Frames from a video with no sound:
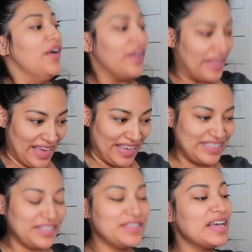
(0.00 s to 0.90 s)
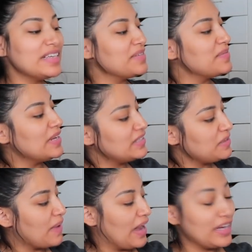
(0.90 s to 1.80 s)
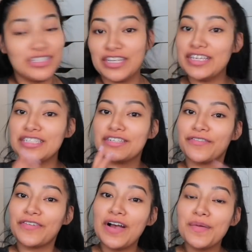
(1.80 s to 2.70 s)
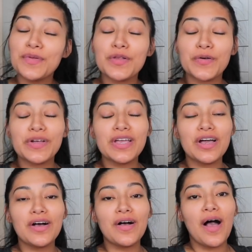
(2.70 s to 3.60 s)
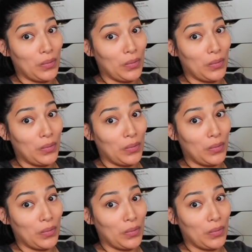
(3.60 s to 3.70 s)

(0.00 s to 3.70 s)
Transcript: Okay, so next amazing package is from L'Oreal.